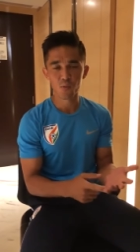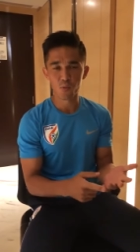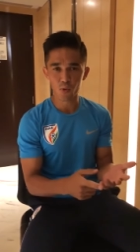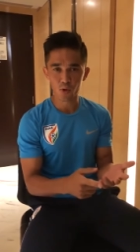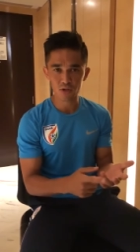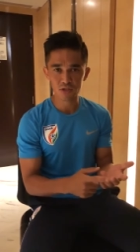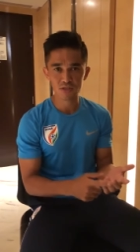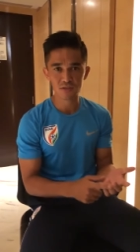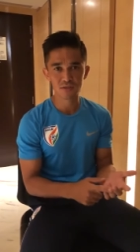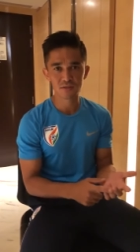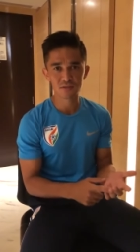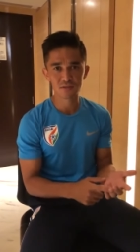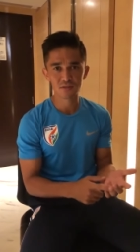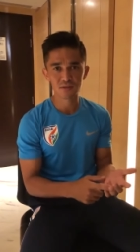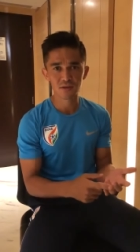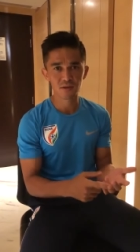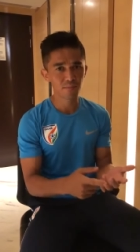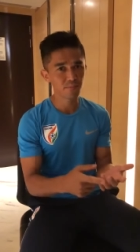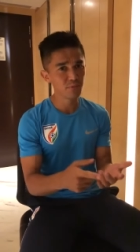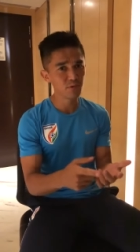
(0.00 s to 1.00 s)
watch us,
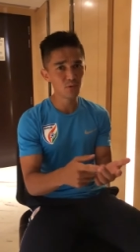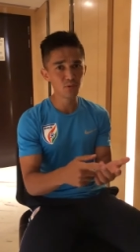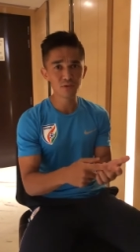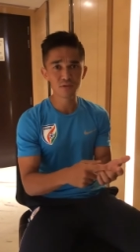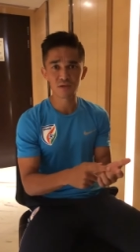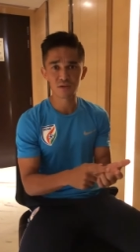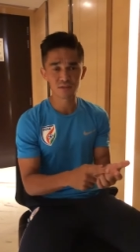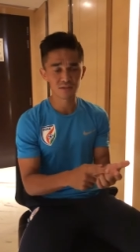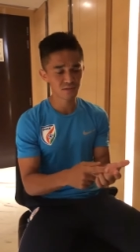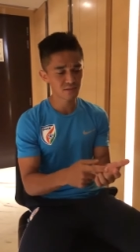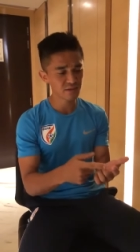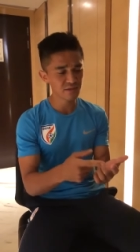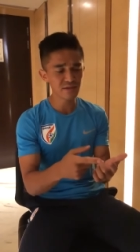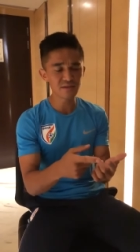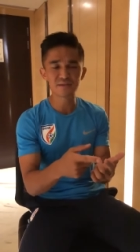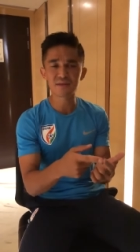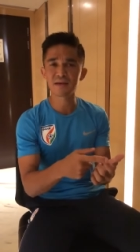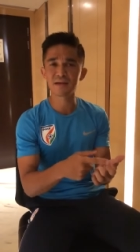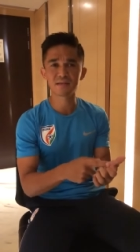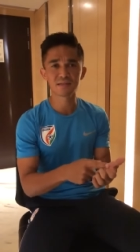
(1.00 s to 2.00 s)
abuse us,
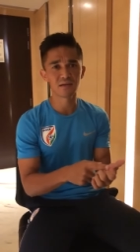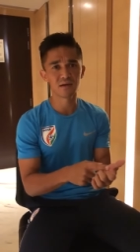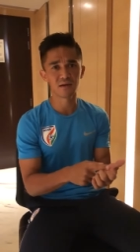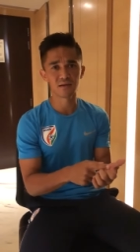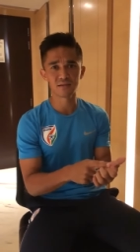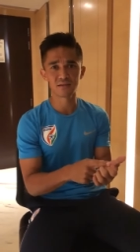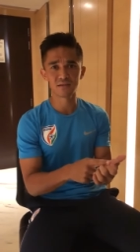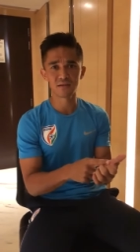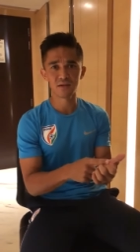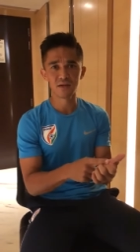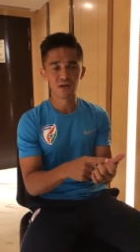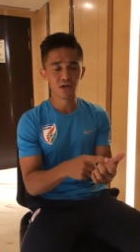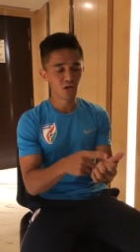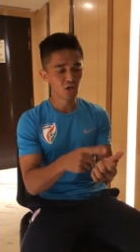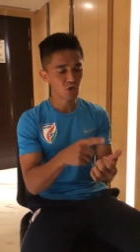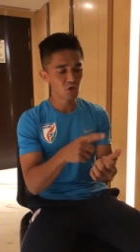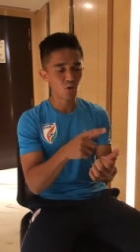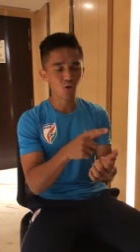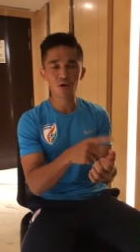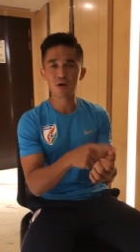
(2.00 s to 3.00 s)
criticize us,
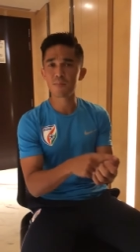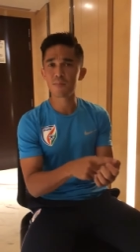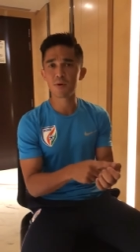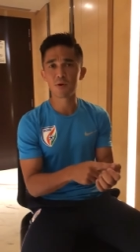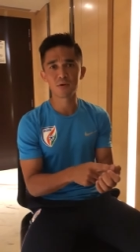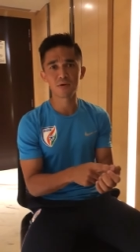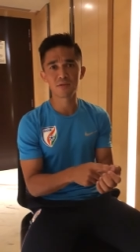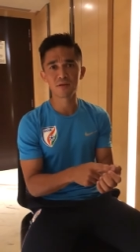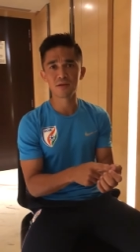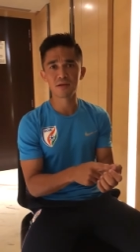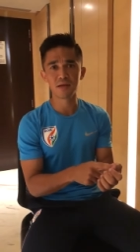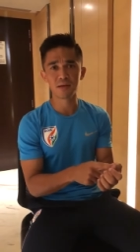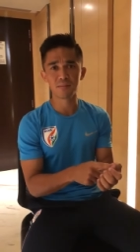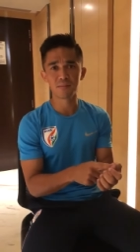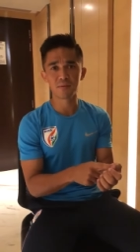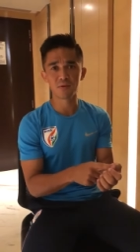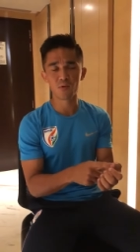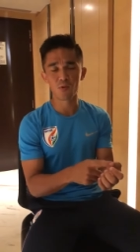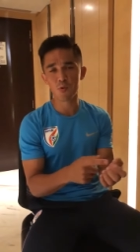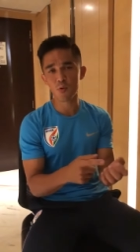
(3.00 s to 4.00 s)
talk about the
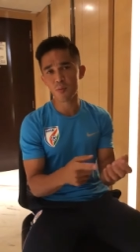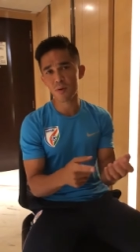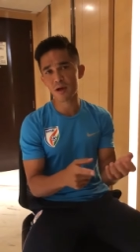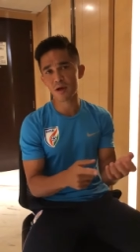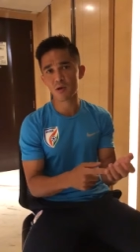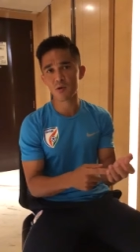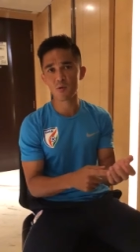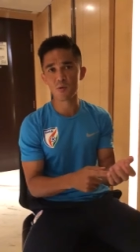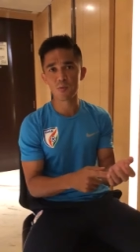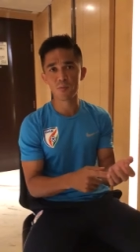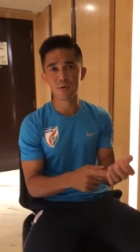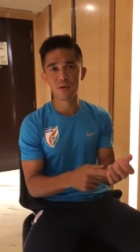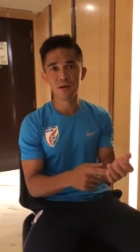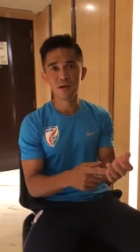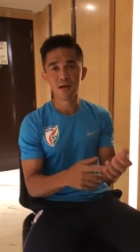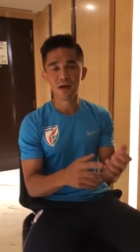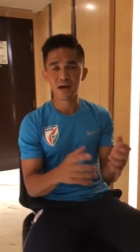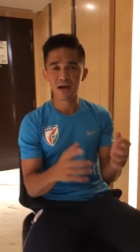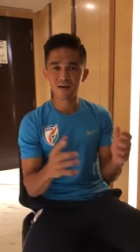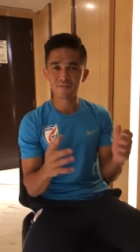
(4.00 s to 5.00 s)
game, go back home,
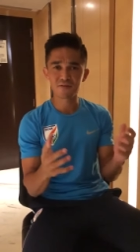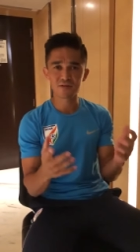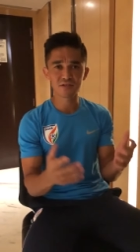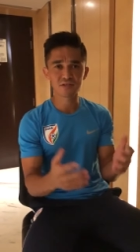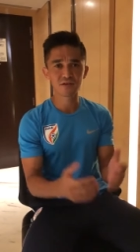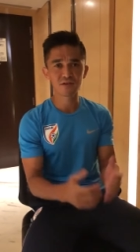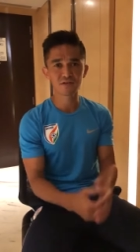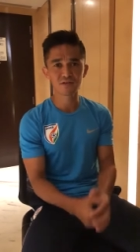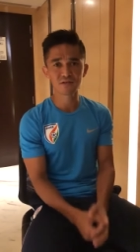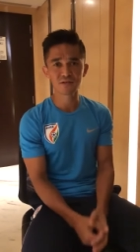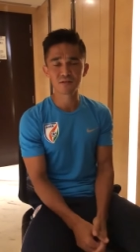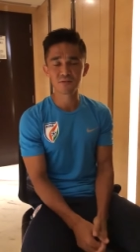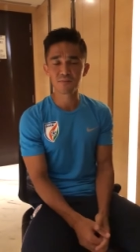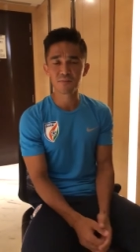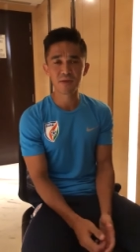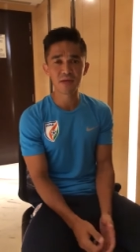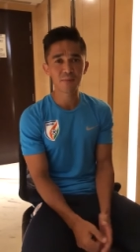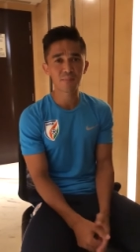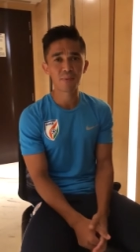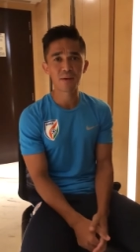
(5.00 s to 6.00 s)
have discussions,
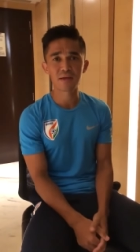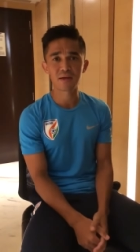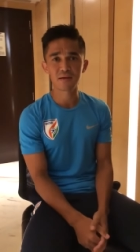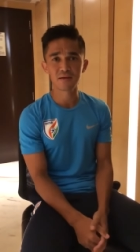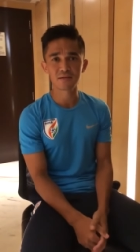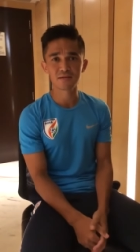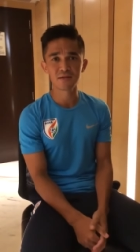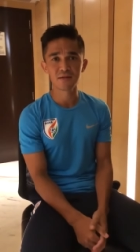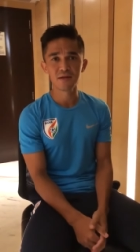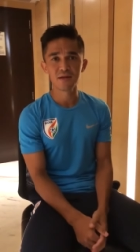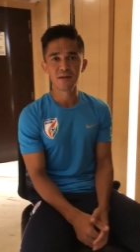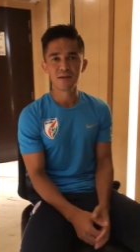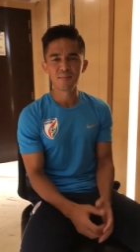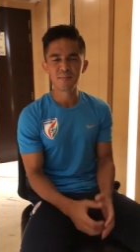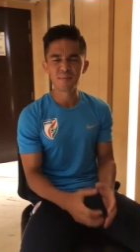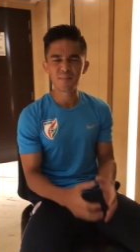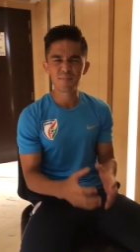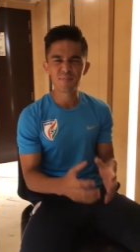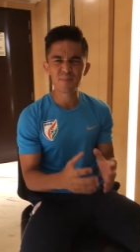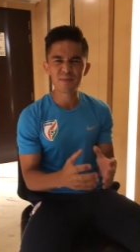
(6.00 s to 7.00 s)
make panels,
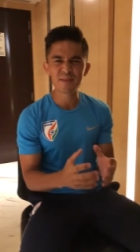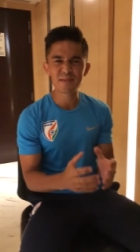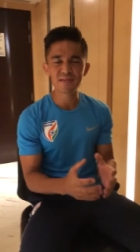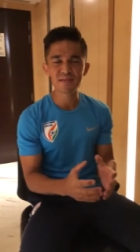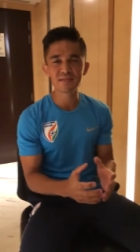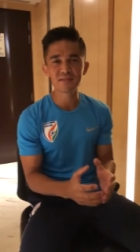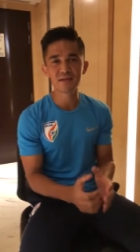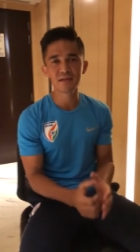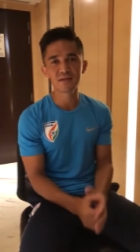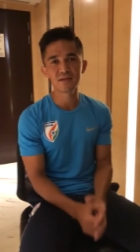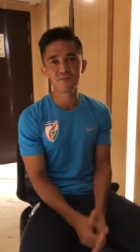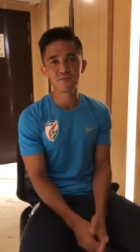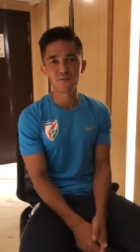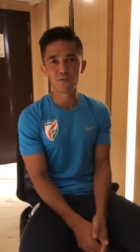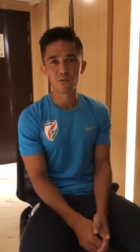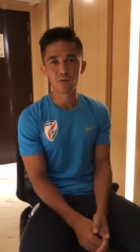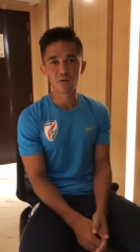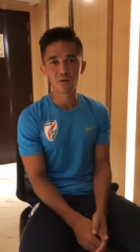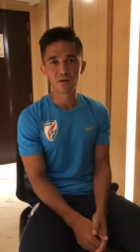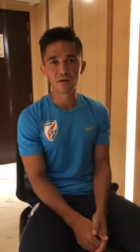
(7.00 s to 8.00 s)
but please get
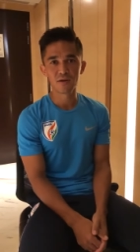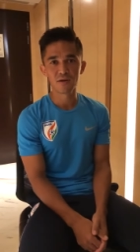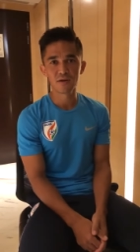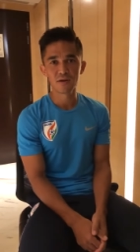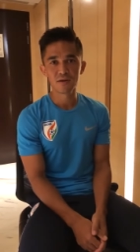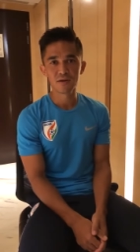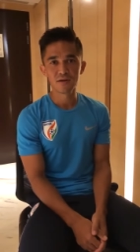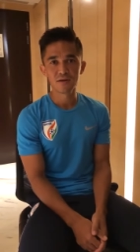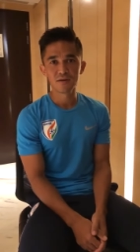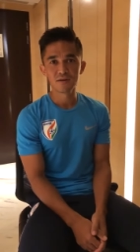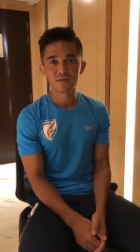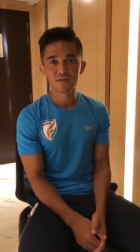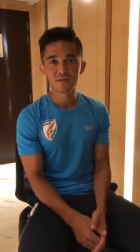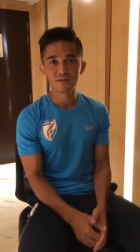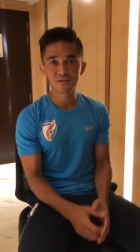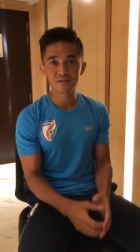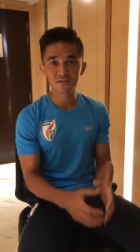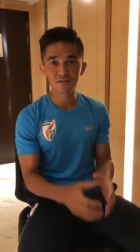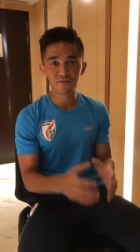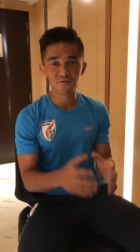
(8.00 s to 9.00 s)
involved.
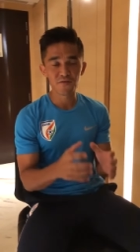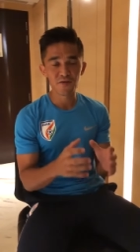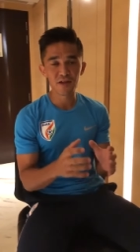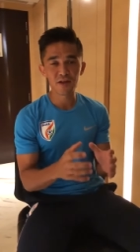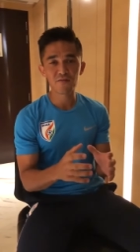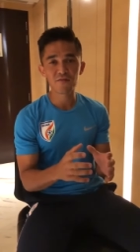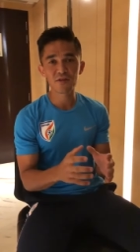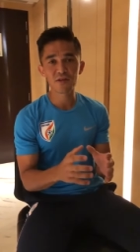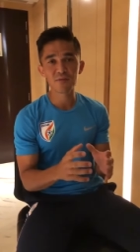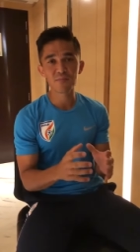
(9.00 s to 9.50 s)
This is a very,